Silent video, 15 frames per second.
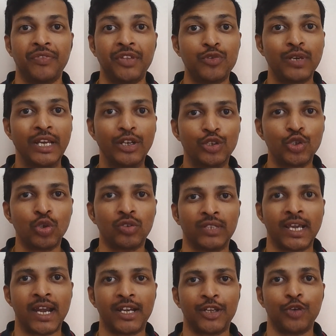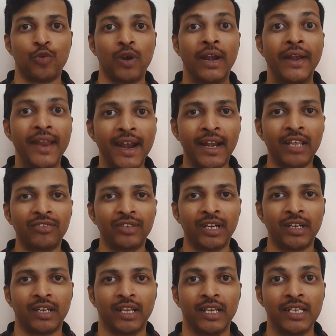This will ensure that your data
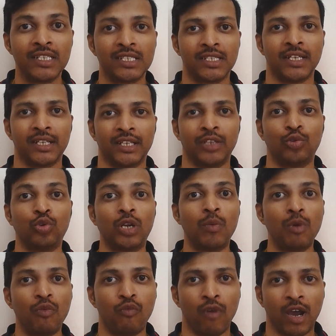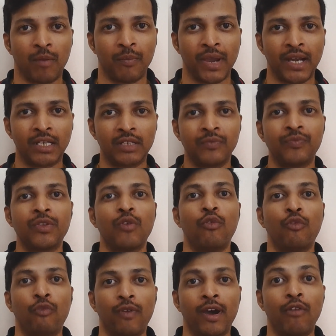set is in a suitable format
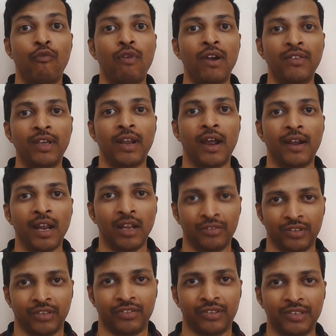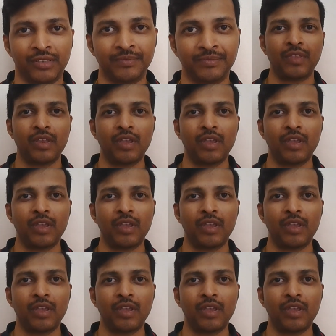for further analysis.